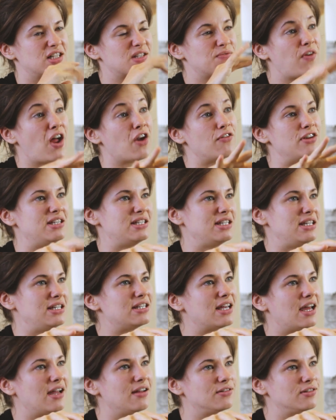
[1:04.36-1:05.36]
that's very
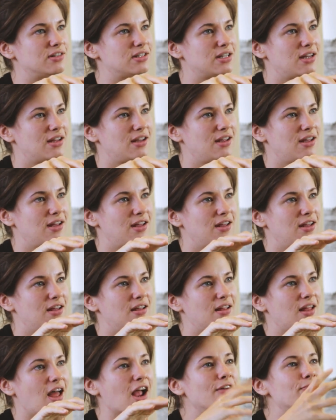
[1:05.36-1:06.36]
detailed.
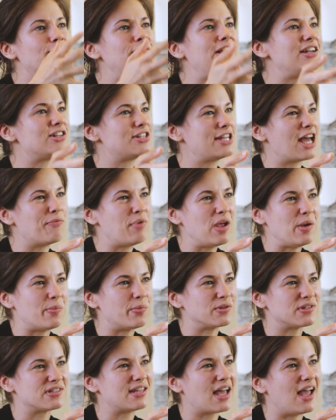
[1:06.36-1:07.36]
Like I've literally had
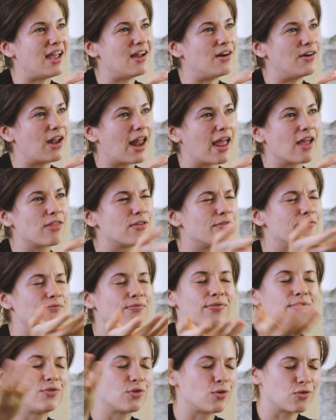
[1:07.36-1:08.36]
people say, like the
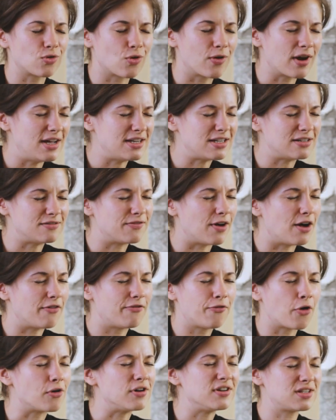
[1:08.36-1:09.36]
drawing I did of a
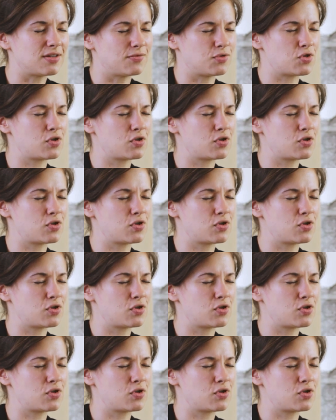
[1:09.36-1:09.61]
forest of